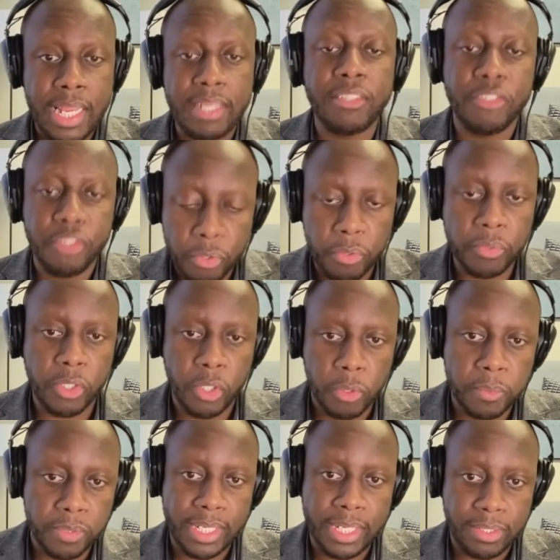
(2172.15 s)
in your
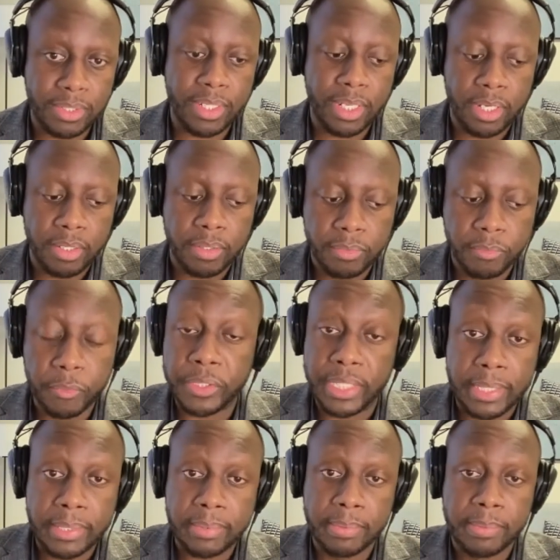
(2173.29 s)
normal day-to-day
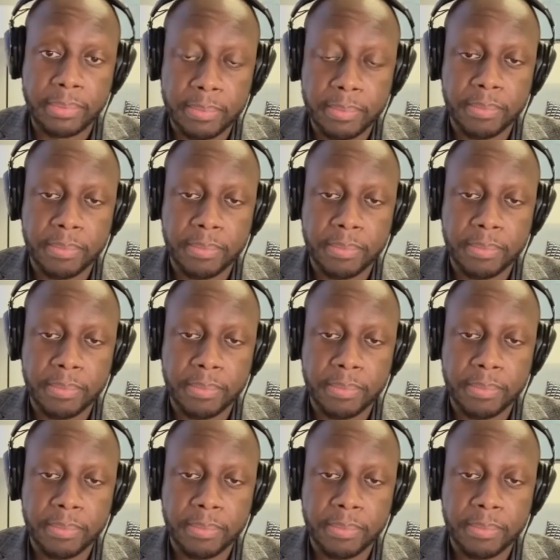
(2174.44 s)
routine.